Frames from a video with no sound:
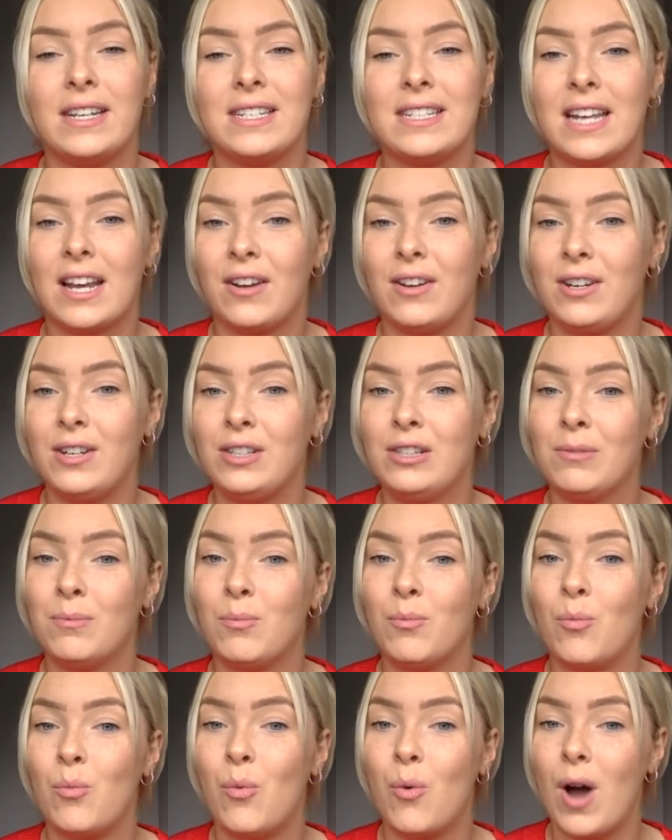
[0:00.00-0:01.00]
to tell you
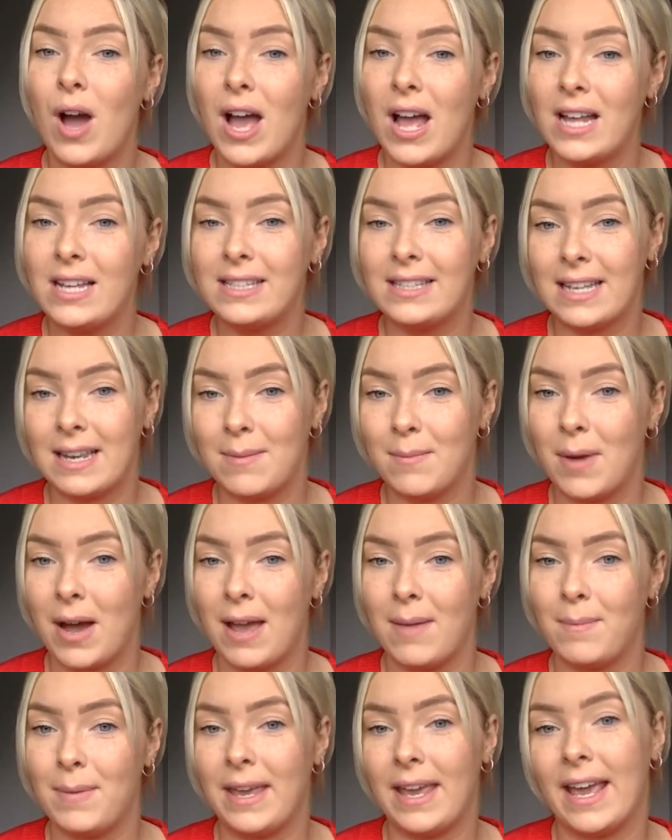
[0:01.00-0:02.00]
some words that it
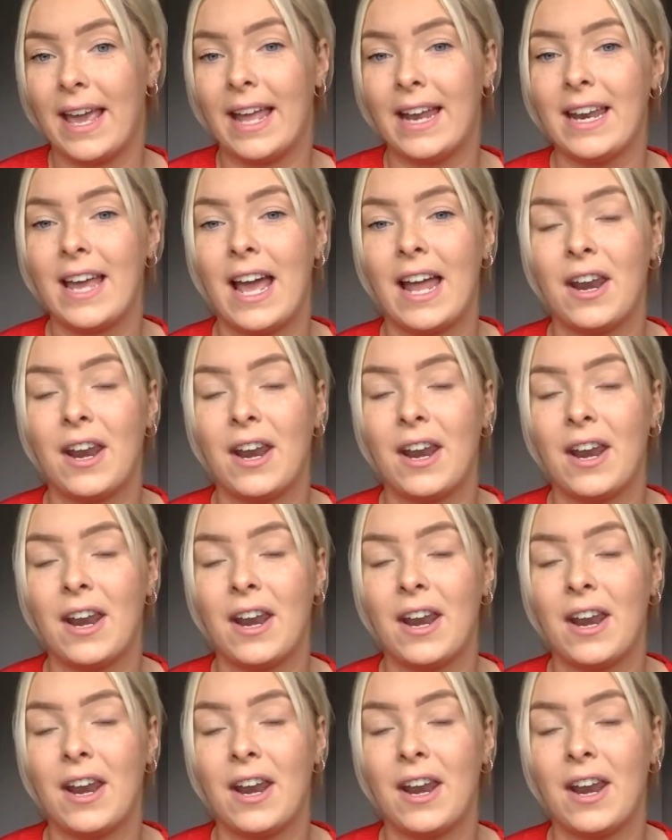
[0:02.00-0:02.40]
might be in,